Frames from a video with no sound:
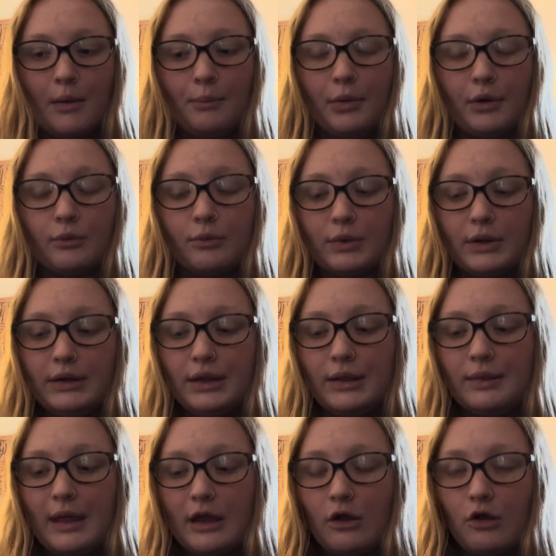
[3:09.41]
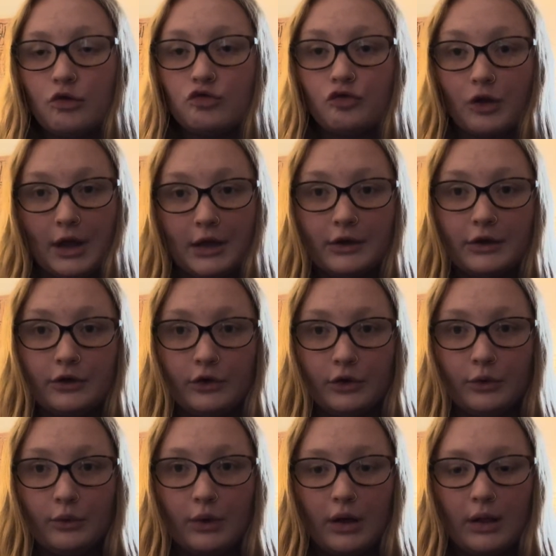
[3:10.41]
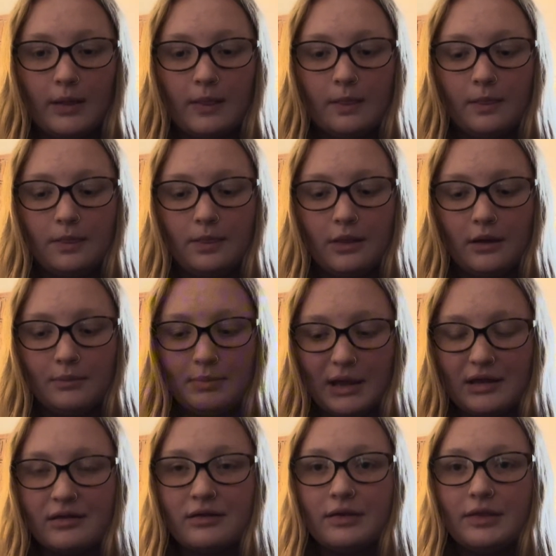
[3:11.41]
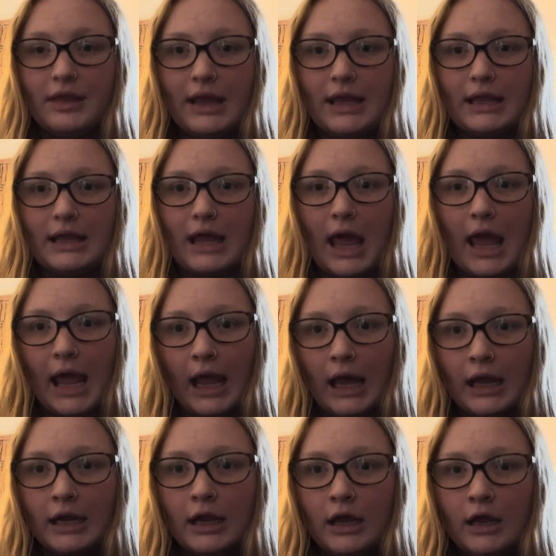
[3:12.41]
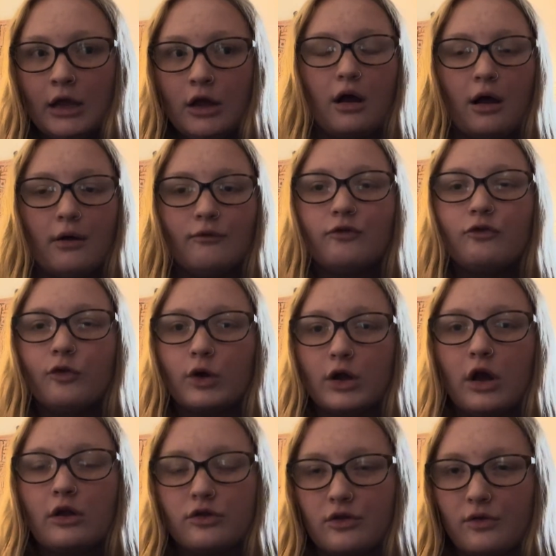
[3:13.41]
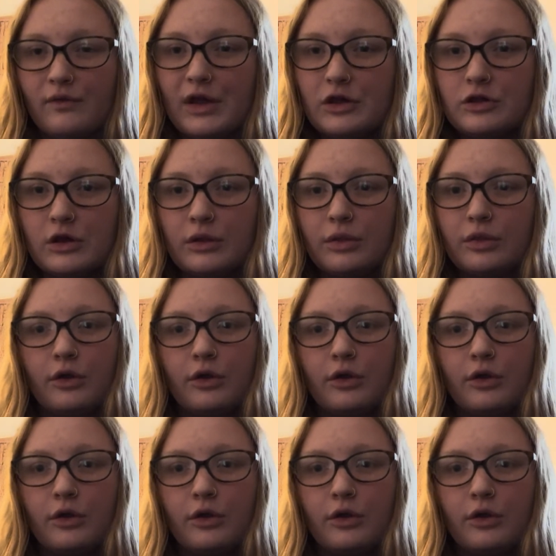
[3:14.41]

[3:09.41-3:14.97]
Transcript: but really they are trying to do the best they can for conservation.